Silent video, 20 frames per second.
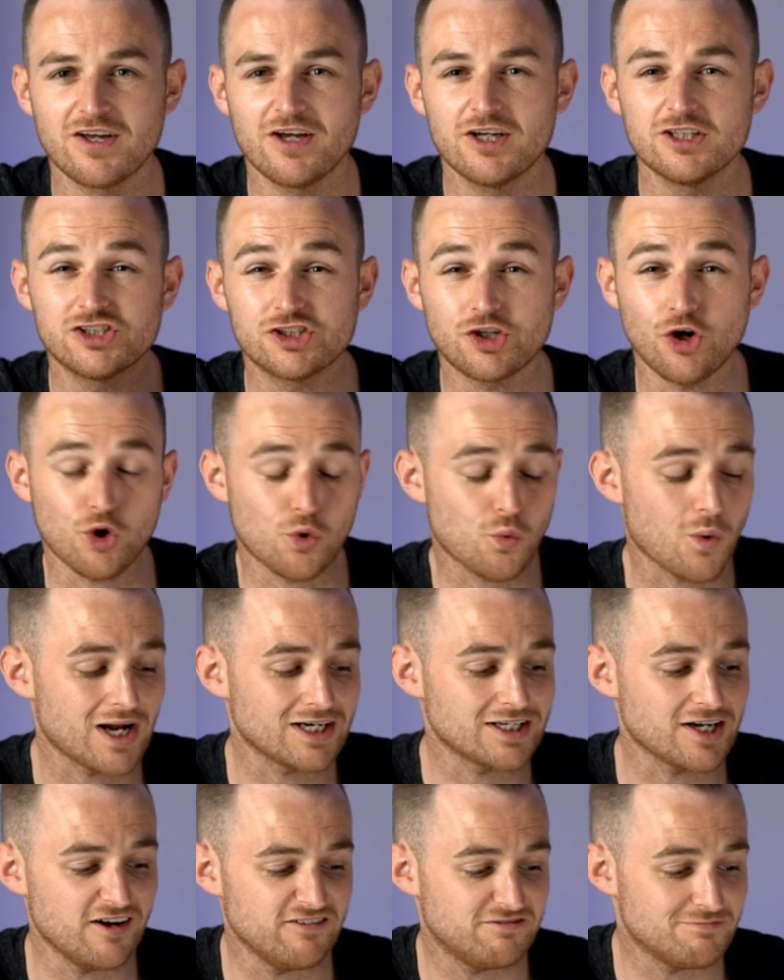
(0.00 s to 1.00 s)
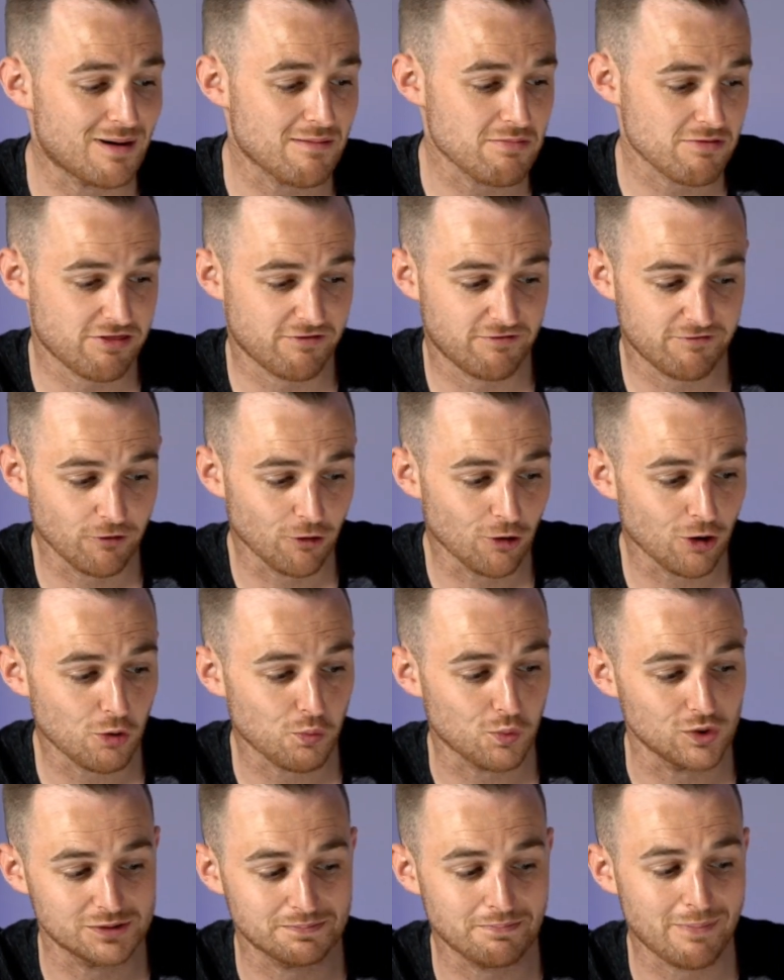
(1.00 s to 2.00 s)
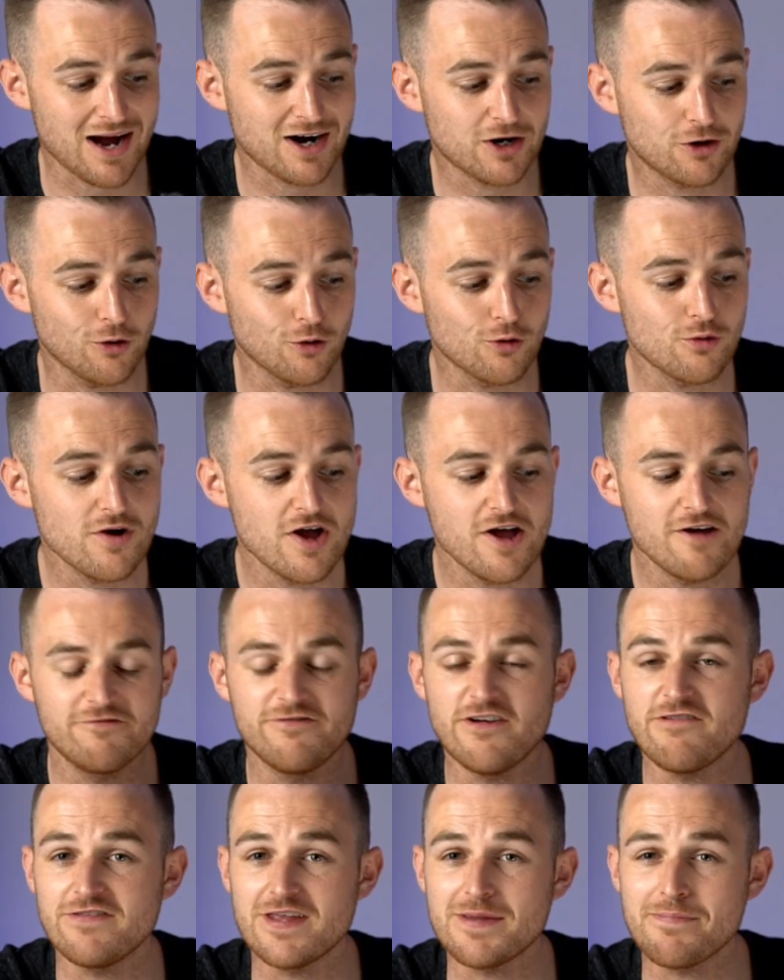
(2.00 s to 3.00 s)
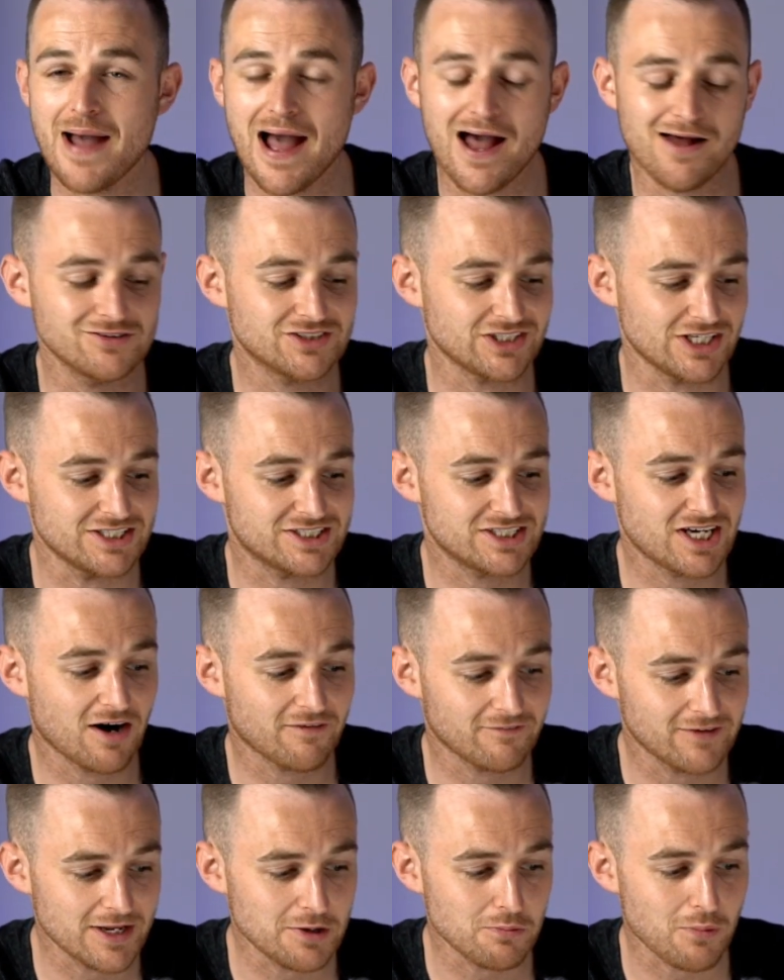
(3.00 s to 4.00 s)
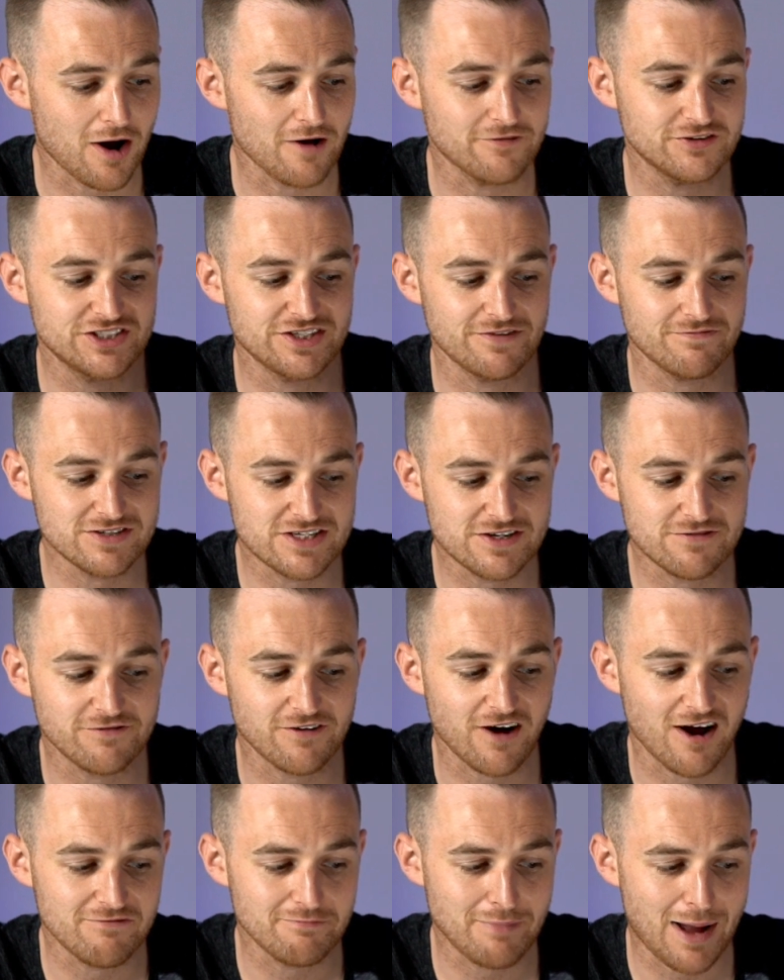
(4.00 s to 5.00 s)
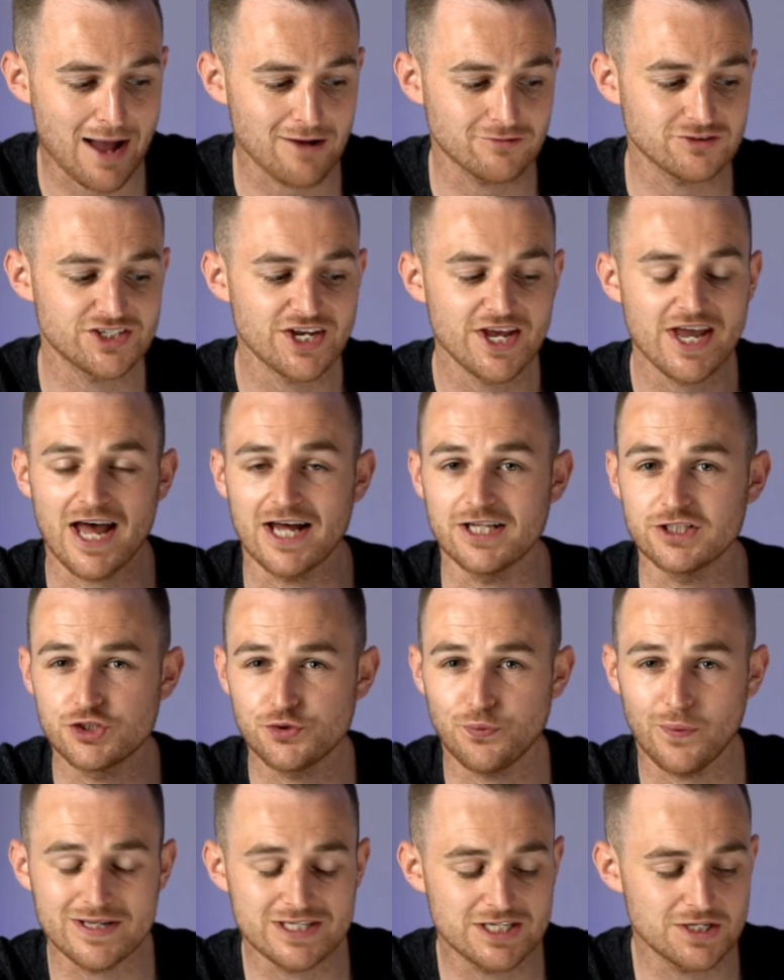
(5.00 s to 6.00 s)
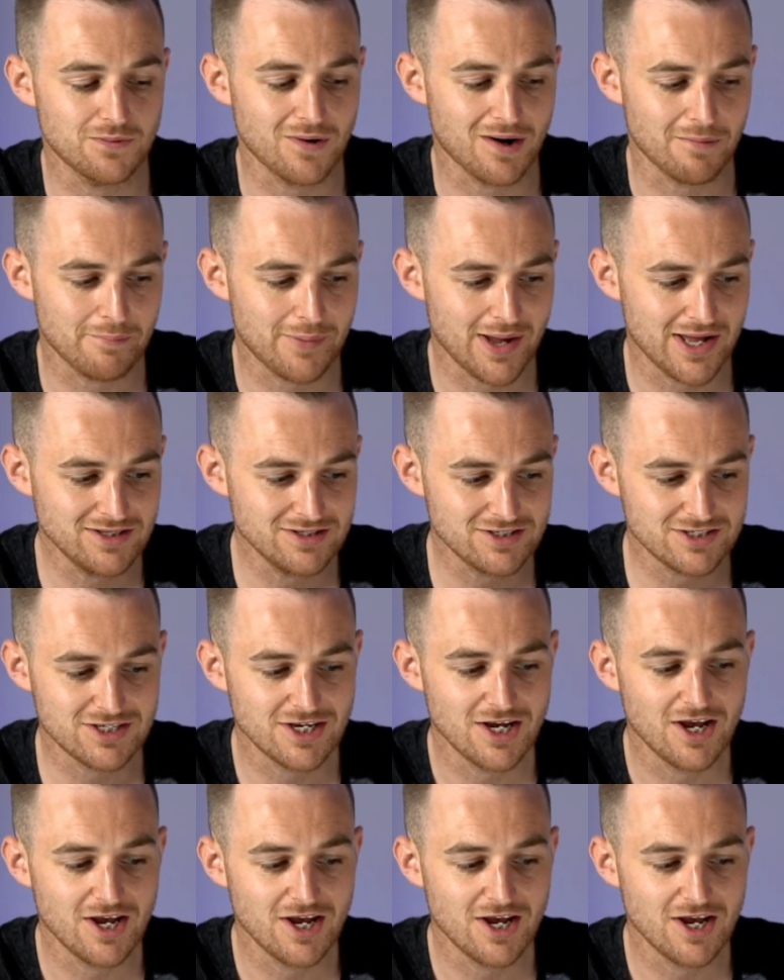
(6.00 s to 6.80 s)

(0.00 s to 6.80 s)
Stock 1 of month 4 was Buckle. £50 is currently worth £75.21.